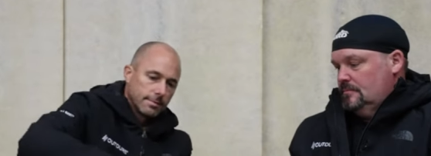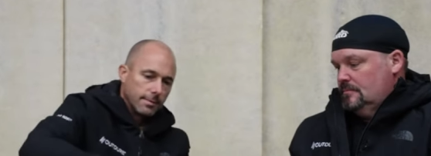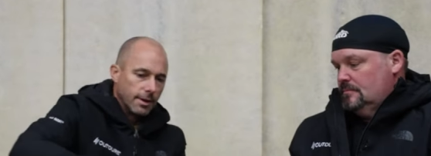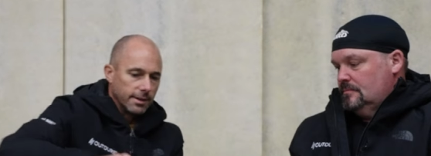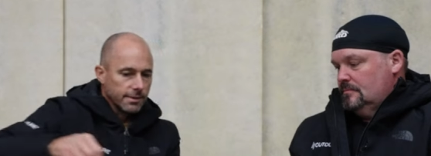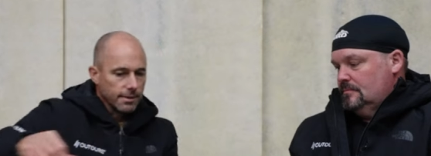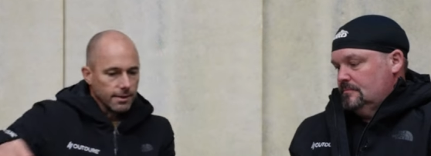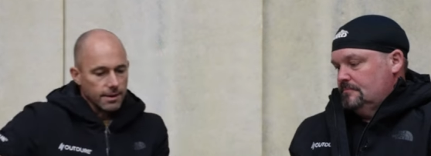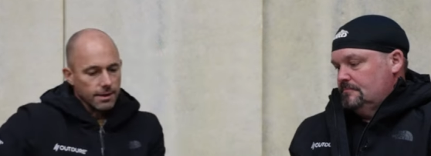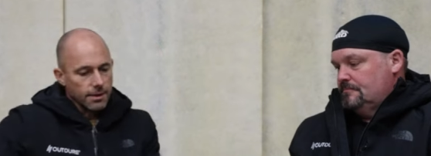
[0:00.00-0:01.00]
Speaker 1: Right, so
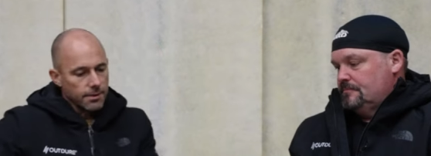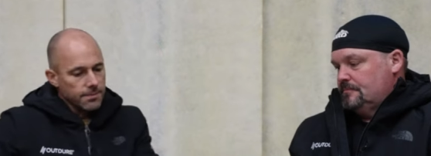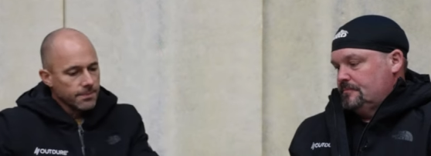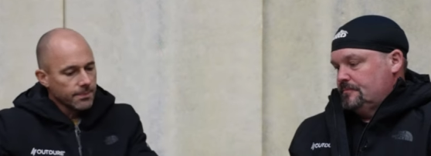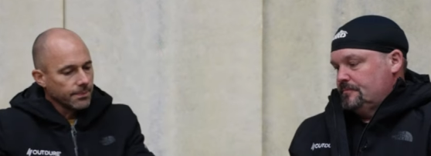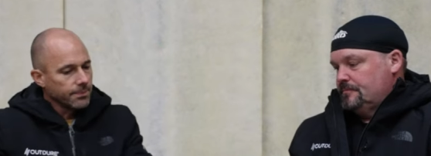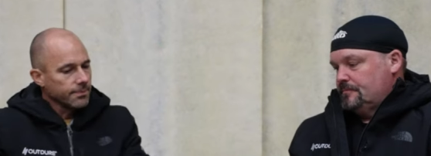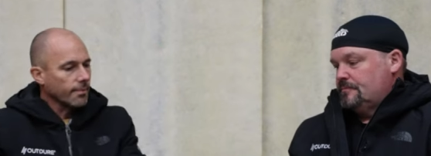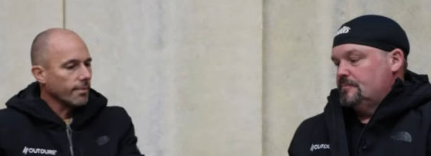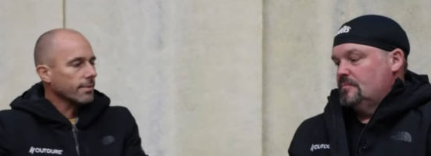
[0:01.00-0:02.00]
there you go.
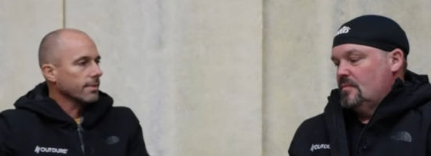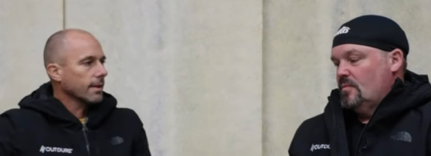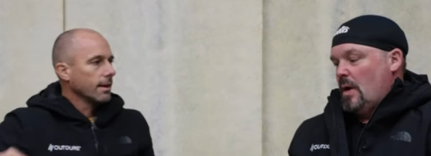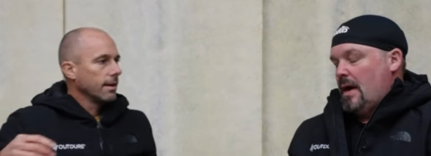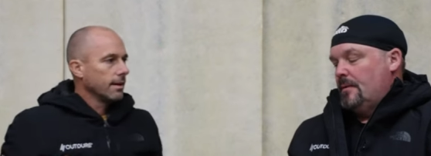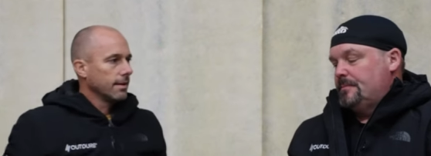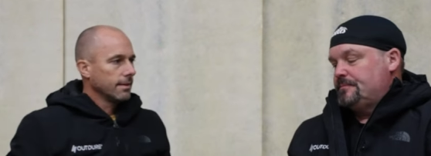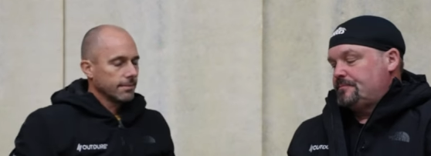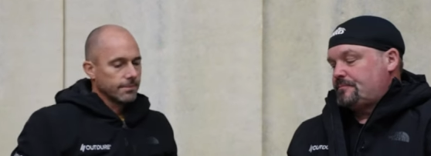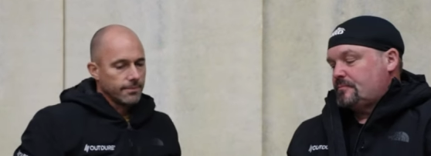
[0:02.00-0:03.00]
Wow.
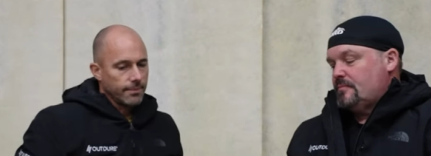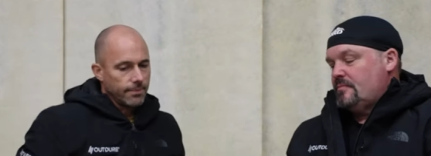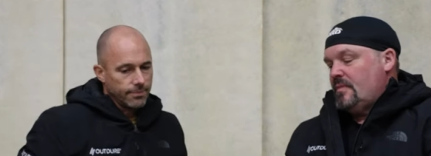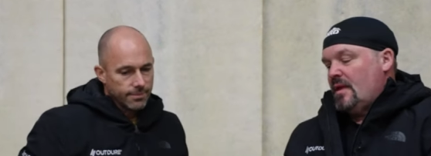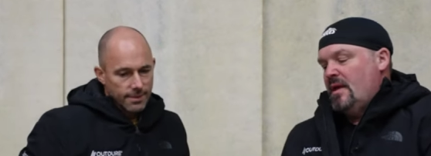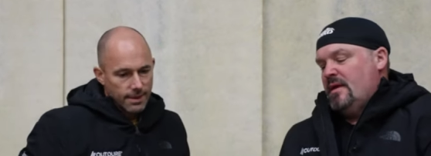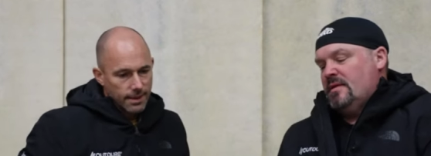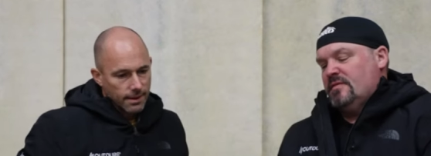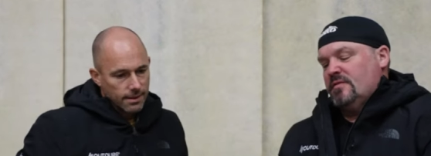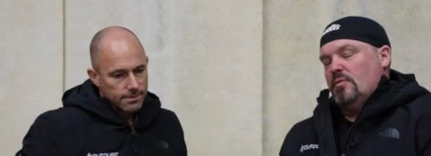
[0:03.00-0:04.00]

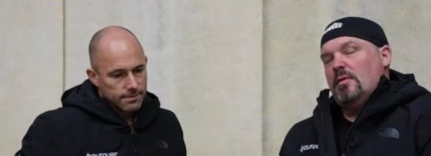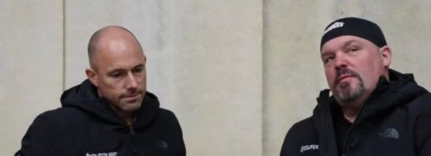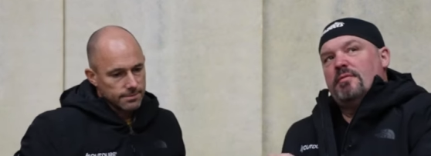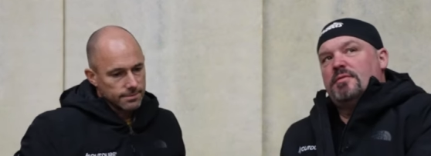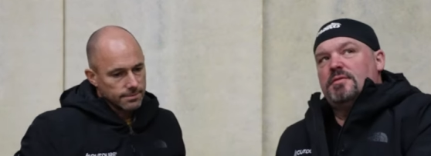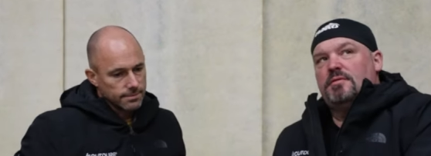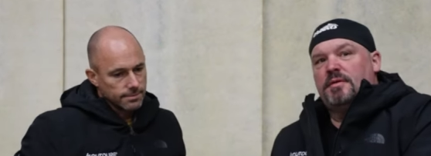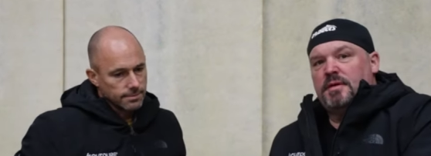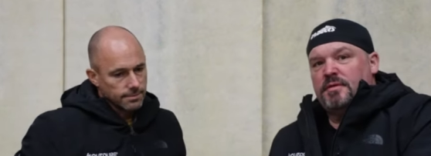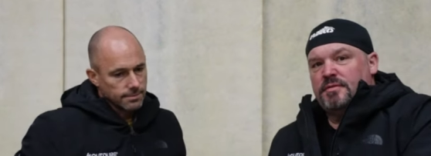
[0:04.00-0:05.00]
And so what we were
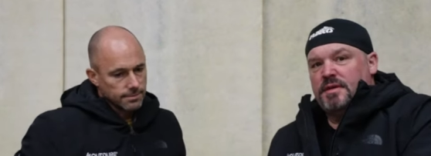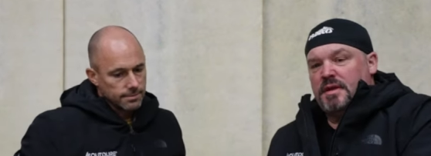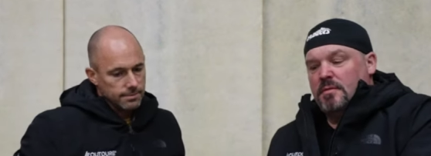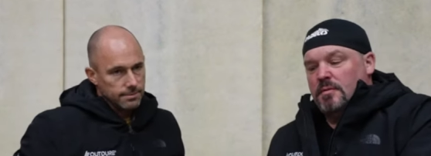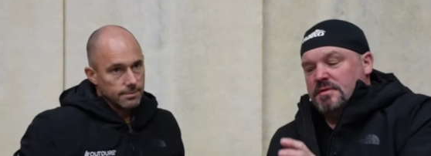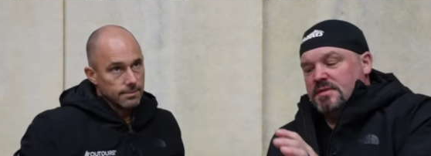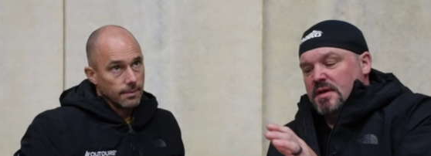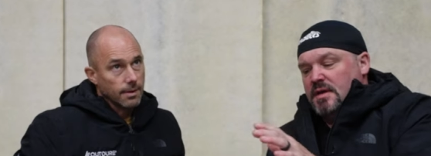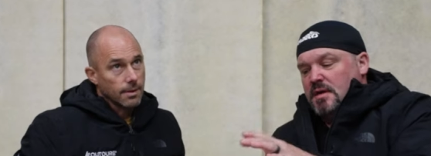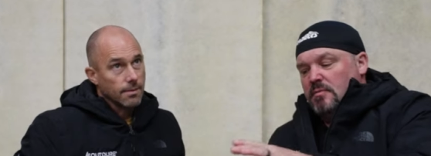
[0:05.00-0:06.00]
doing the other day was
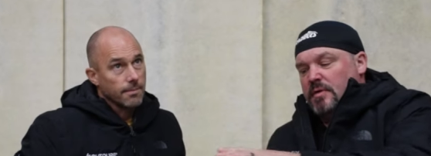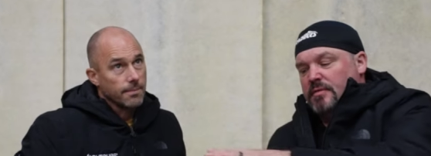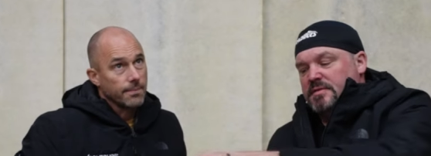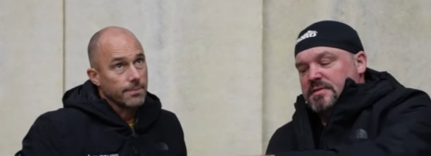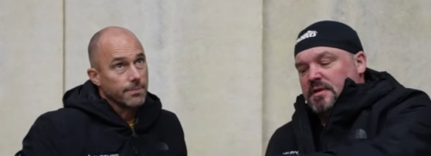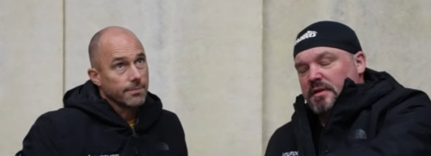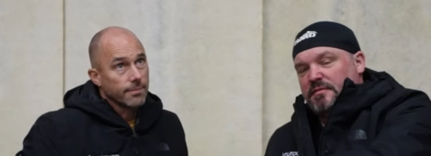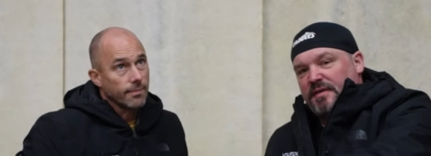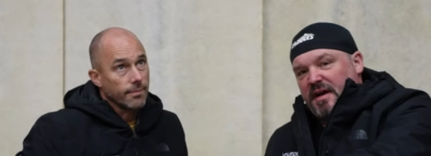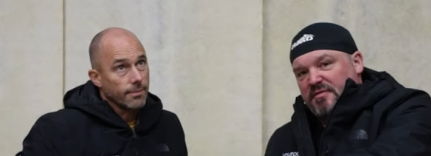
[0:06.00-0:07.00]
we were installing
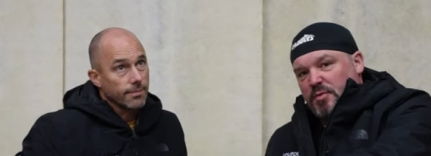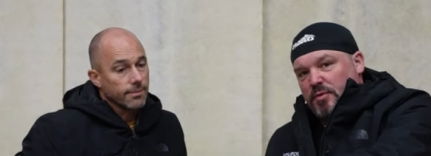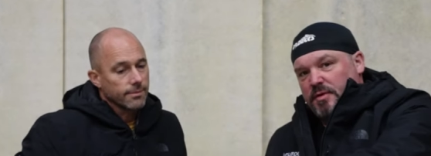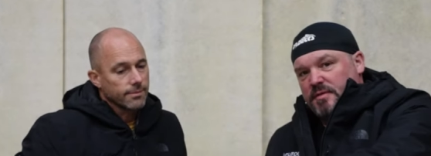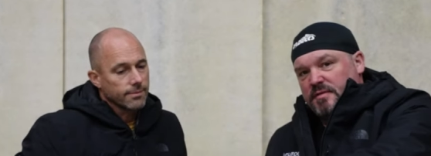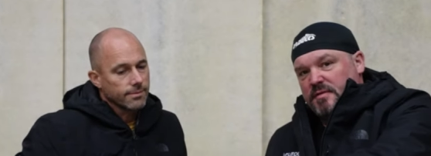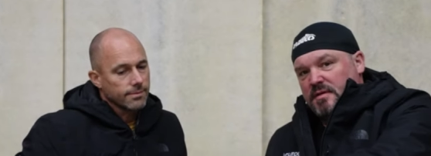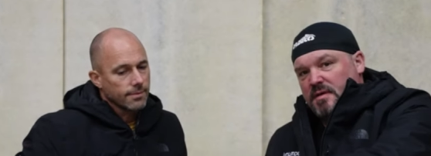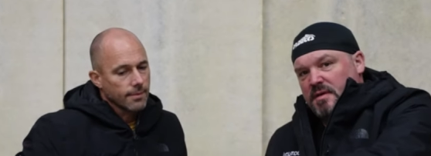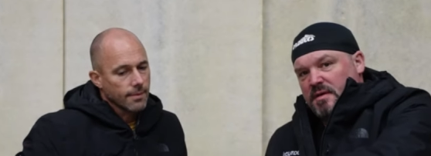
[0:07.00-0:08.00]
five boards,
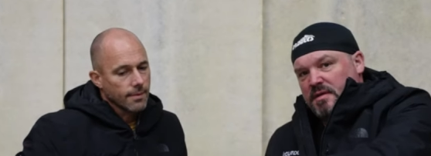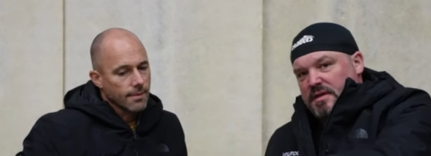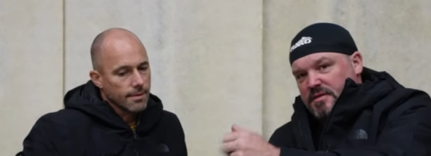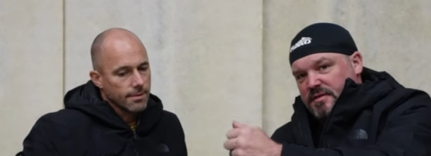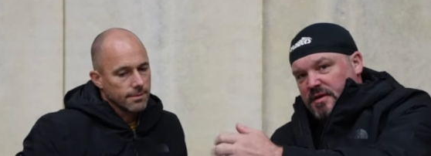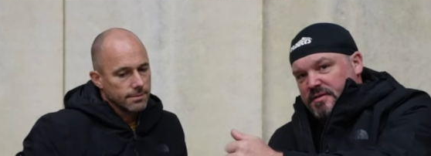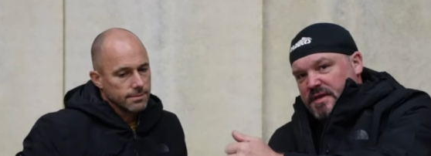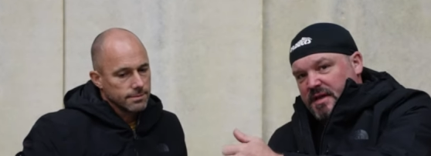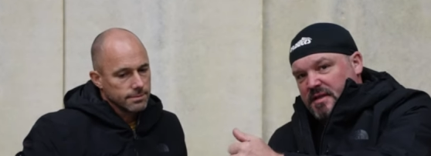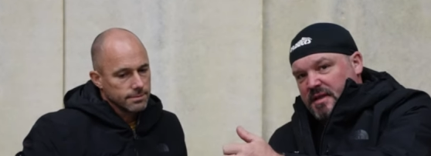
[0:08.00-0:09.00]
then using our
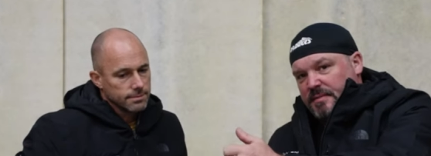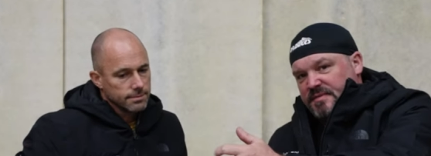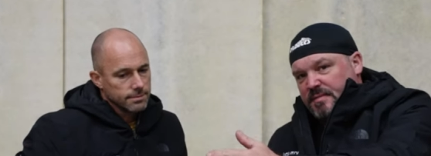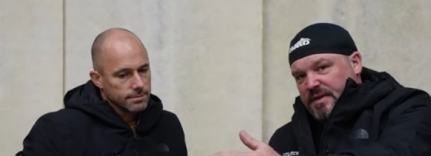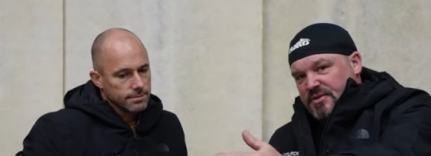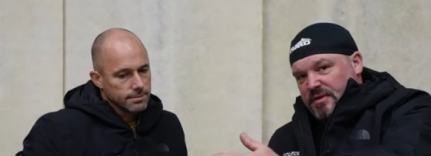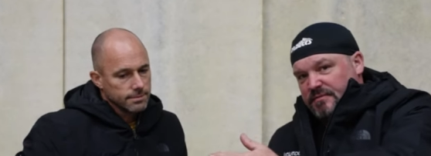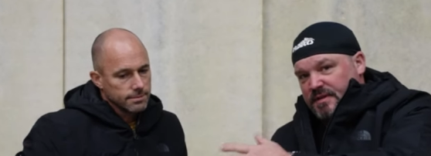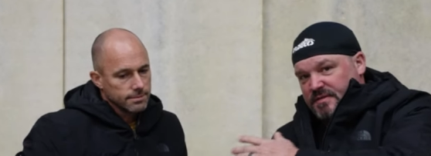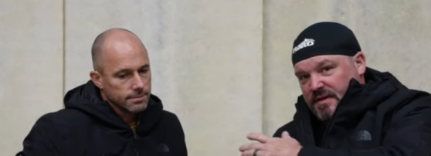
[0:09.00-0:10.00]
deck clamps to make sure
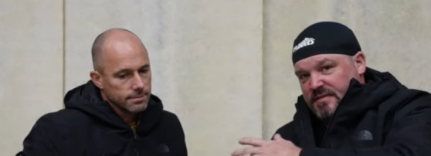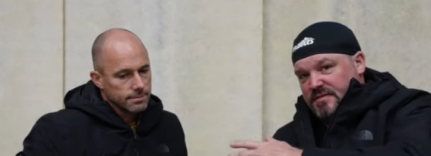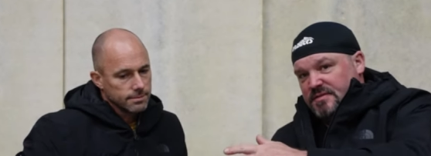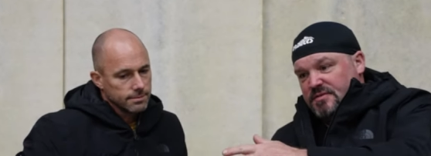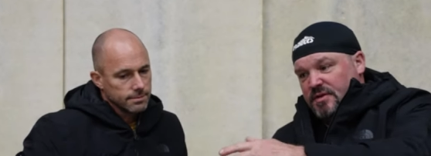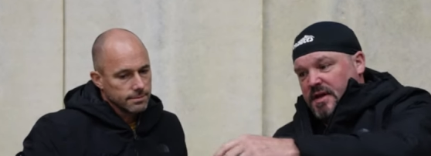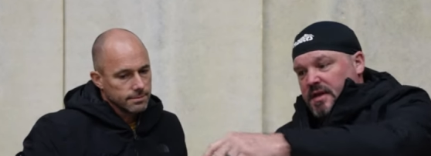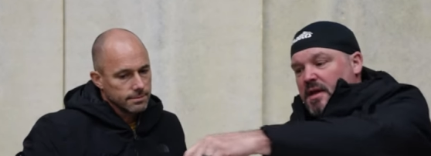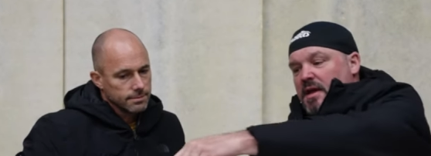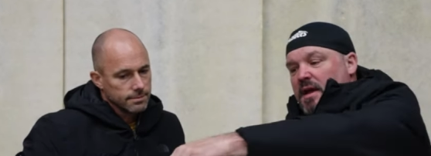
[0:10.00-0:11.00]
everything's nice and
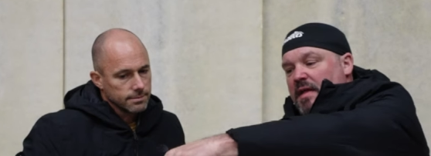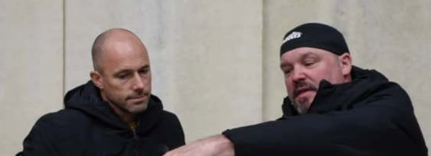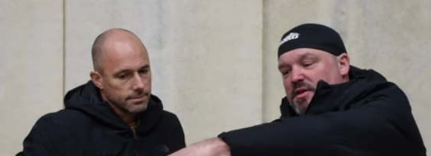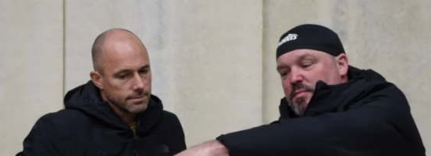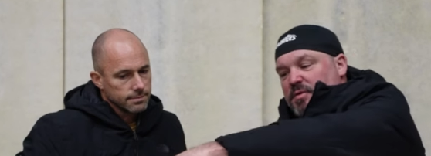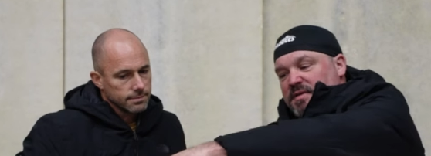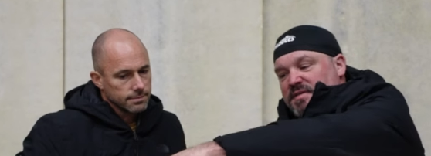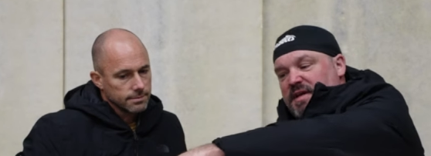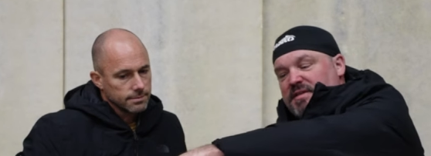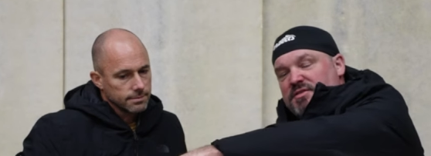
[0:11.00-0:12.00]
straight, and then you put a
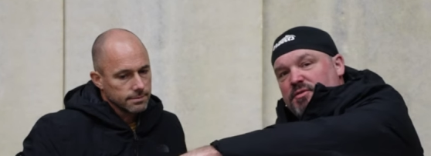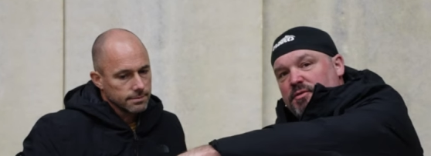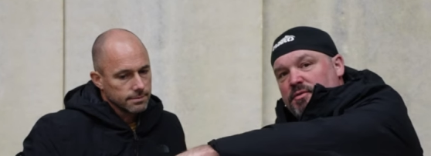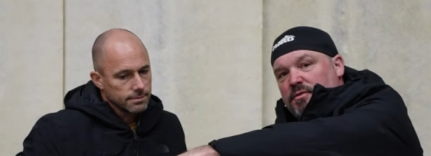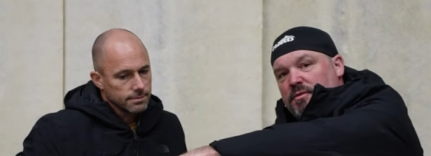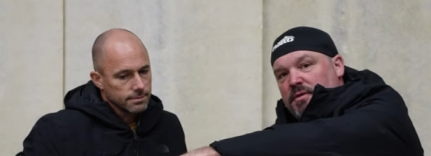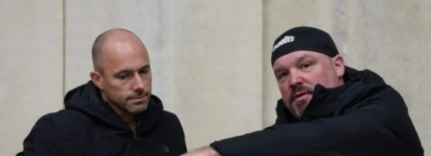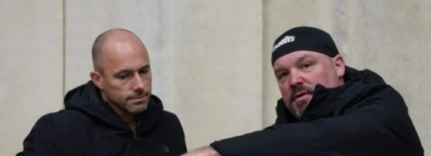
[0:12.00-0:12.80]
set screw